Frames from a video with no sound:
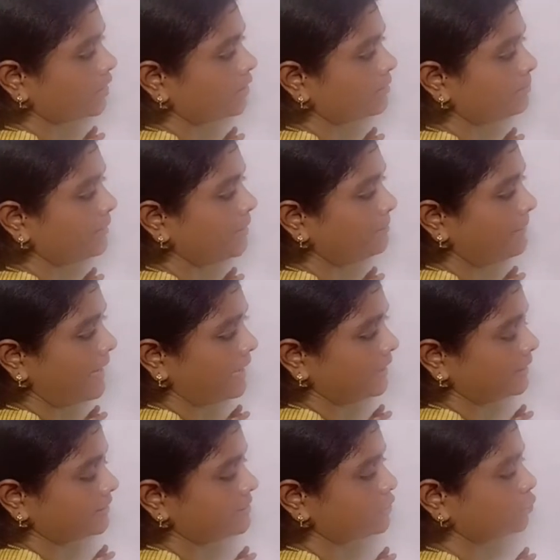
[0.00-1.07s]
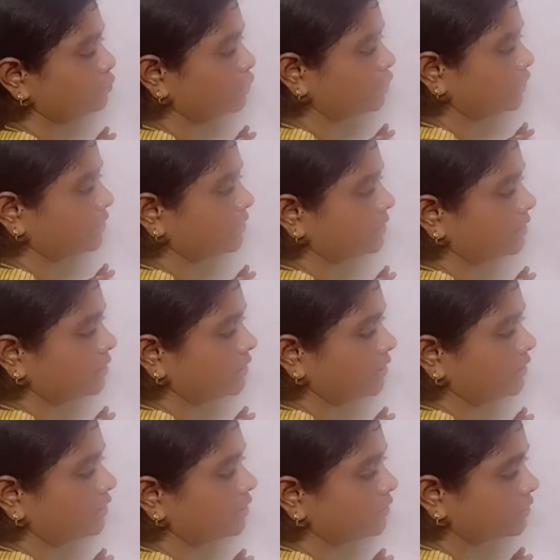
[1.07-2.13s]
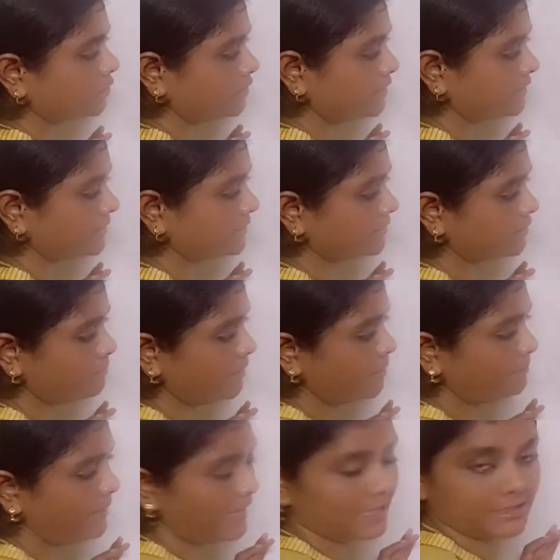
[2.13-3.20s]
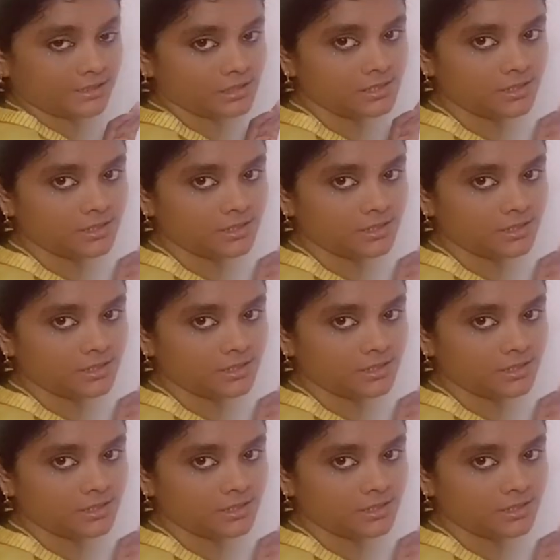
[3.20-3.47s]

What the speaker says: Mid-palatal suture. So, this is the mid-palatal